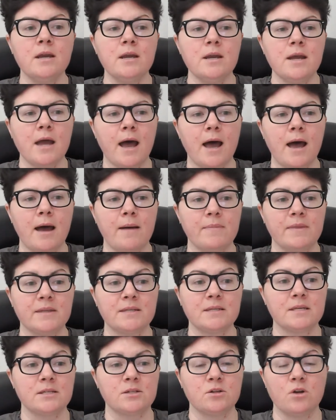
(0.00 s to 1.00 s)

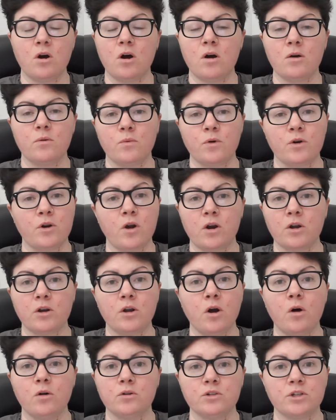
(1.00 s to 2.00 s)
we're not going to
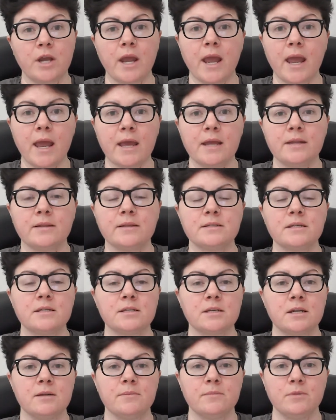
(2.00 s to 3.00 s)
hold your hand, this is
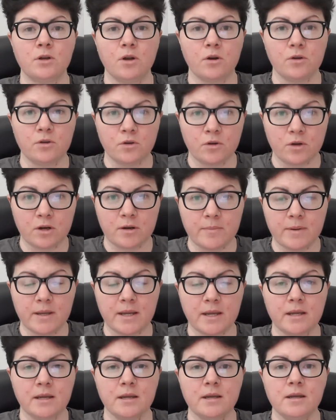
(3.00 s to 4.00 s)
going to, you're going to
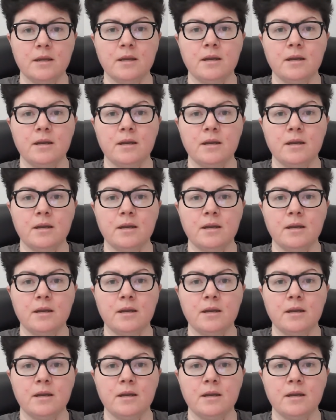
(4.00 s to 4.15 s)
be,